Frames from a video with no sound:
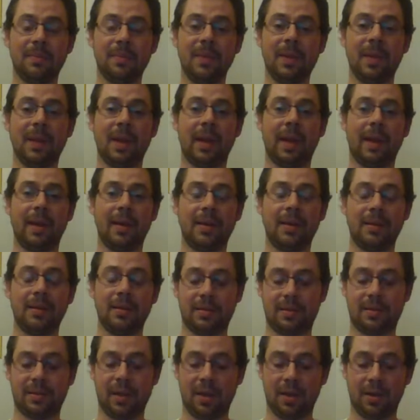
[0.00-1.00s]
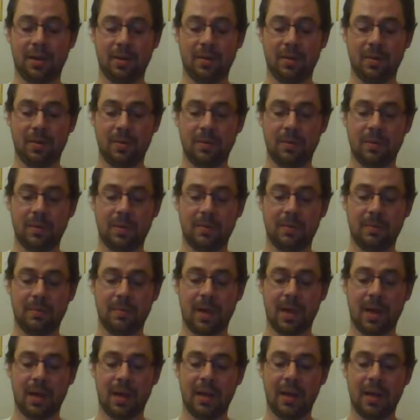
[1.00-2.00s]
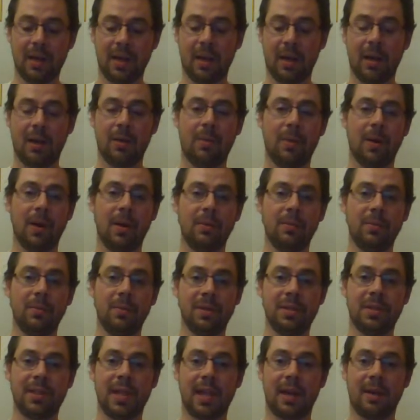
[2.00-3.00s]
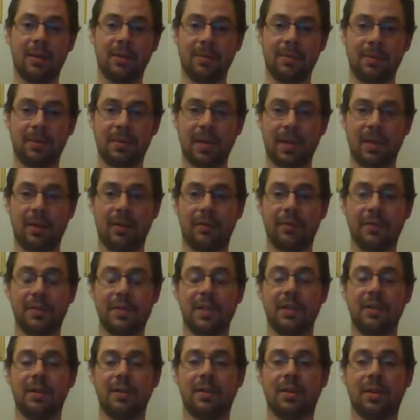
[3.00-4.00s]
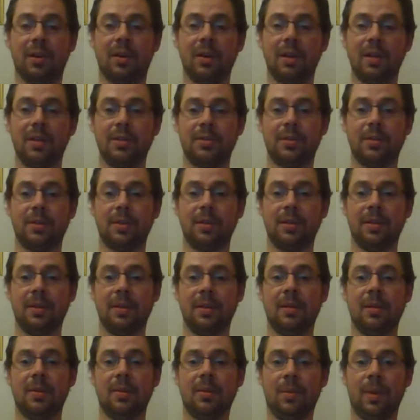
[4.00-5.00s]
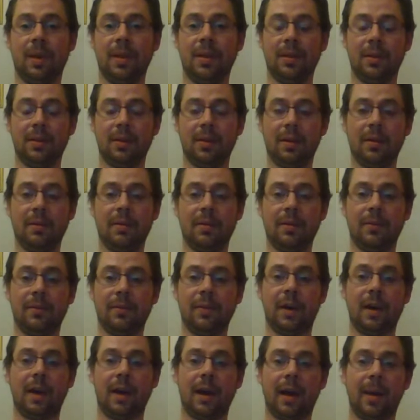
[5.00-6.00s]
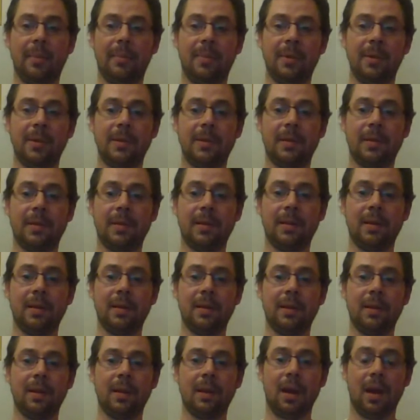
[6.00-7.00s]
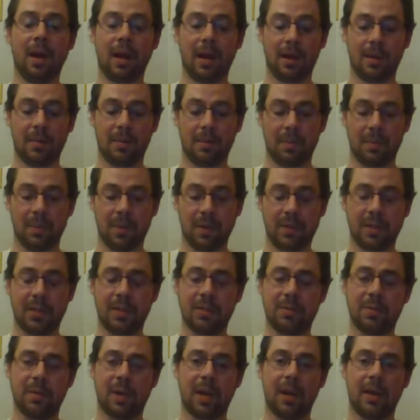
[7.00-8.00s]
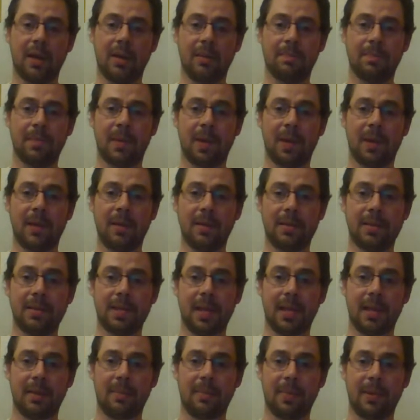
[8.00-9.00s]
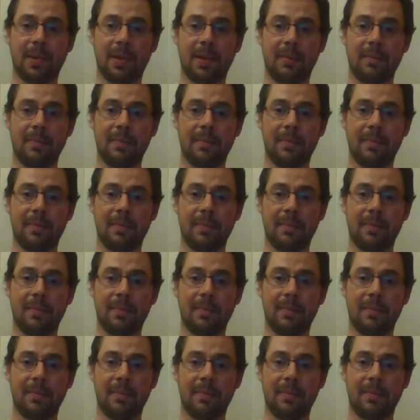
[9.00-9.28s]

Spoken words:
Yeah. So my R1 was down obviously at the college when the fire happened, which is why I set up